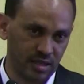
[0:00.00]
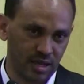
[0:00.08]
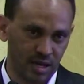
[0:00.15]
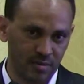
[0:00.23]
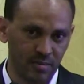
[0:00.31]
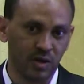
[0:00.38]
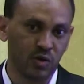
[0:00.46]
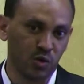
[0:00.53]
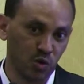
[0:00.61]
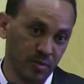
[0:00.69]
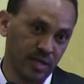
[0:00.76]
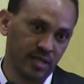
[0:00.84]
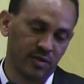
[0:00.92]
among
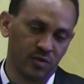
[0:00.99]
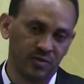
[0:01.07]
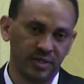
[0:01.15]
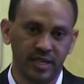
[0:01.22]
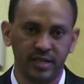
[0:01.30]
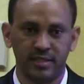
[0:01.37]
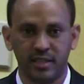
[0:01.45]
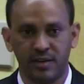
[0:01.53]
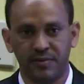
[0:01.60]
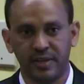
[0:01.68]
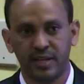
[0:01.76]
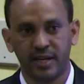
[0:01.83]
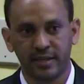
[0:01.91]
women of 3 East
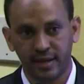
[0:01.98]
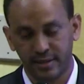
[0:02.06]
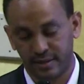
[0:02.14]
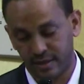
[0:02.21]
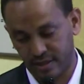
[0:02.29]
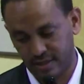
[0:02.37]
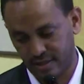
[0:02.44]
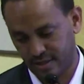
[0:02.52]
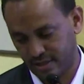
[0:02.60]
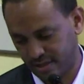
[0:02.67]
African countries.